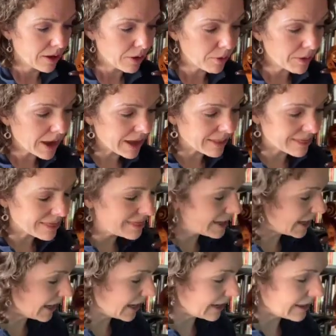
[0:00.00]
Okay,
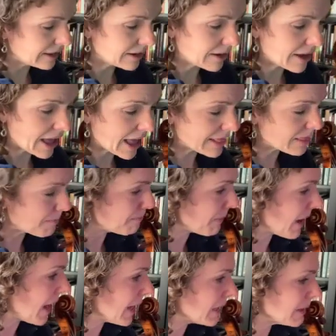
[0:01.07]
then at the
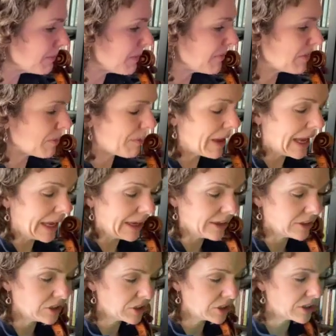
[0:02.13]
bottom of the
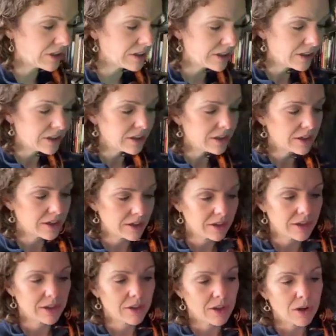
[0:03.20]
page,
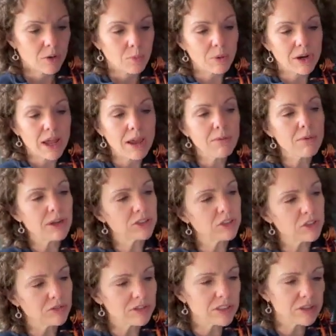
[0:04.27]
what I
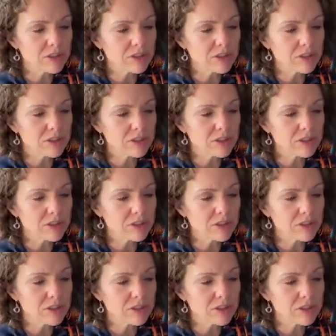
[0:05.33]
want you to